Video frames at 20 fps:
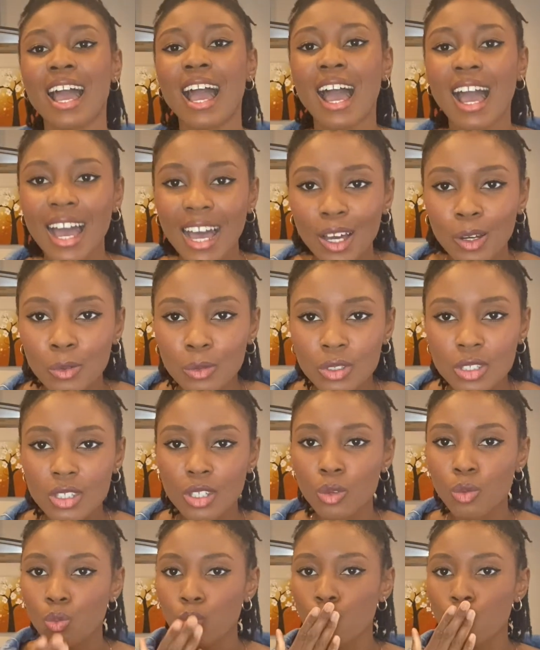out.
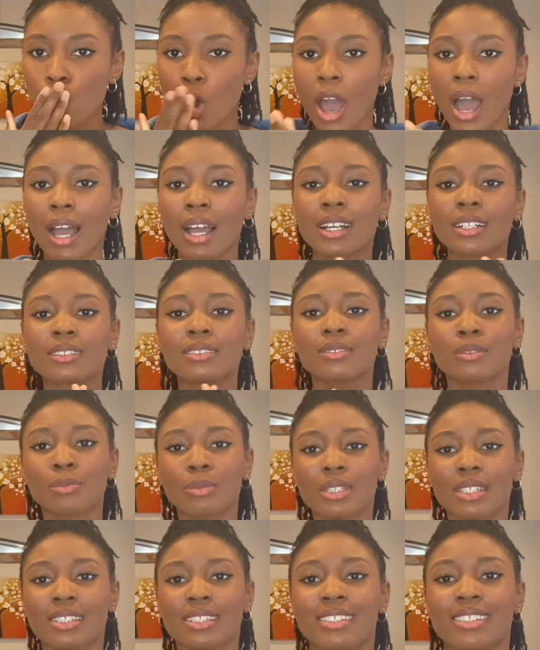Mwah.
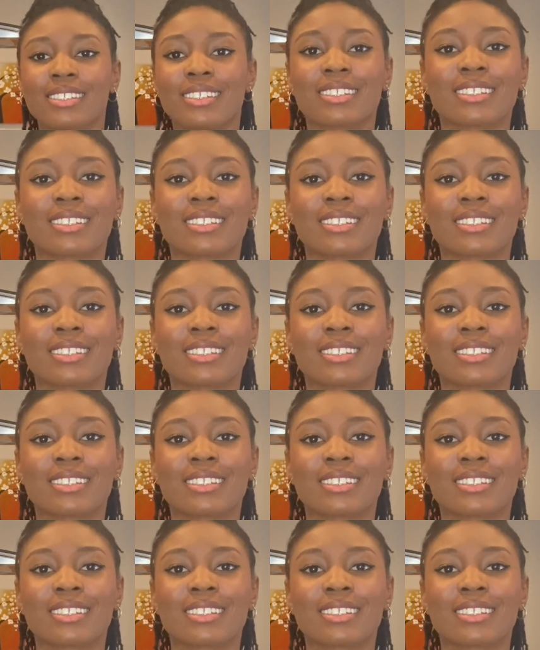Peace.